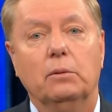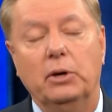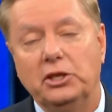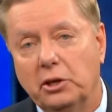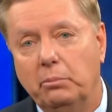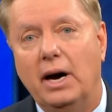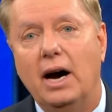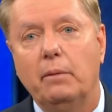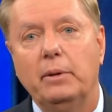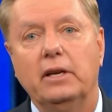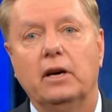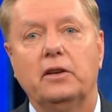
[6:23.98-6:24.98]
But to
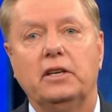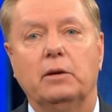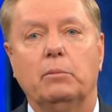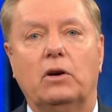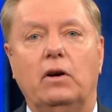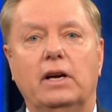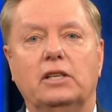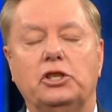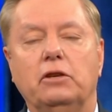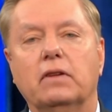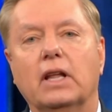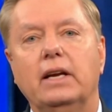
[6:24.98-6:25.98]
Bob and other Democrats,
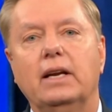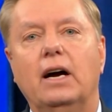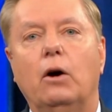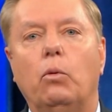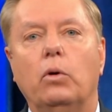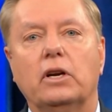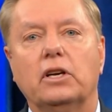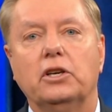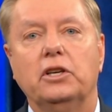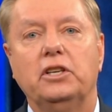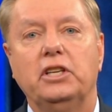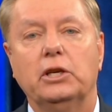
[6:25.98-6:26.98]
you've laid out what a
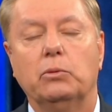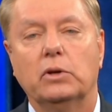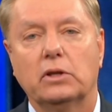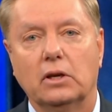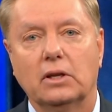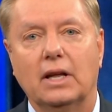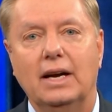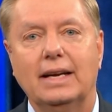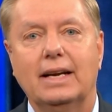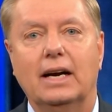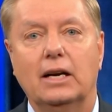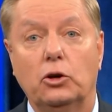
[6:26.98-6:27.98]
good deal would look
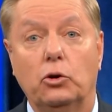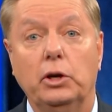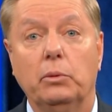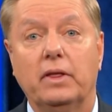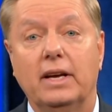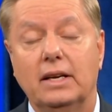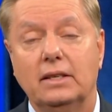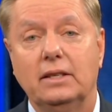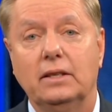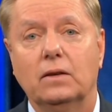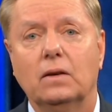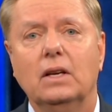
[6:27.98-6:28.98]
like. I agree with that
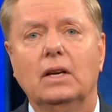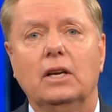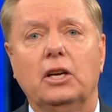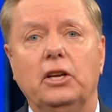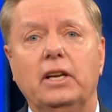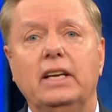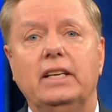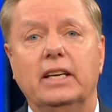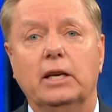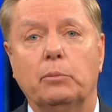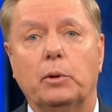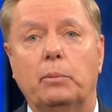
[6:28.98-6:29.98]
deal. You need to
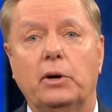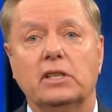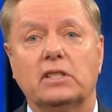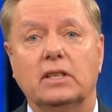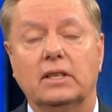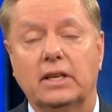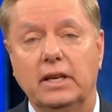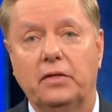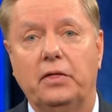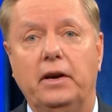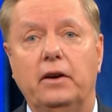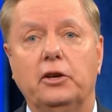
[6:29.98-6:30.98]
help the president
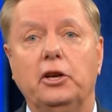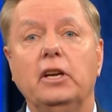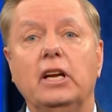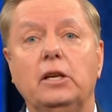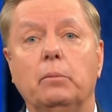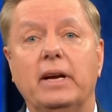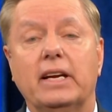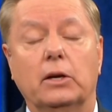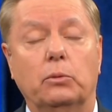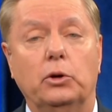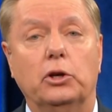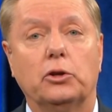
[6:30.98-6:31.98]
get there. You need to make
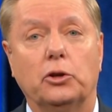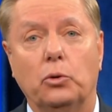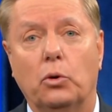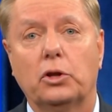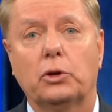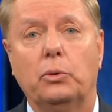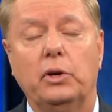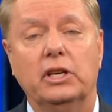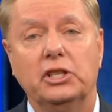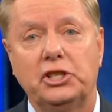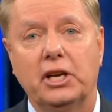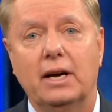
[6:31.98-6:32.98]
it real to North Korea
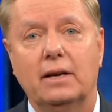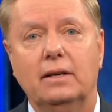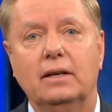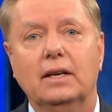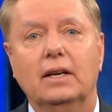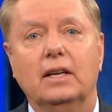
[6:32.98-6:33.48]
and China